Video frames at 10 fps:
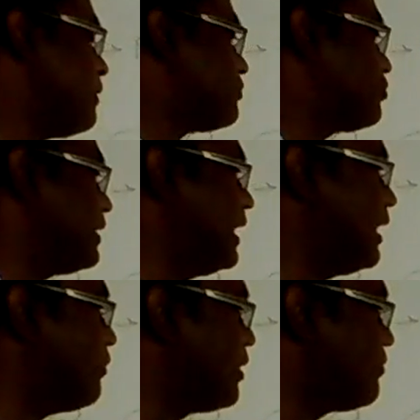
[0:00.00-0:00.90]
So here
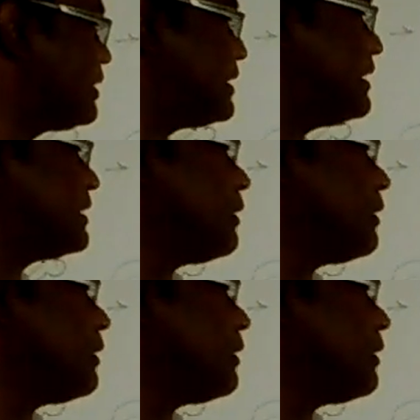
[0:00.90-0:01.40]
what we see is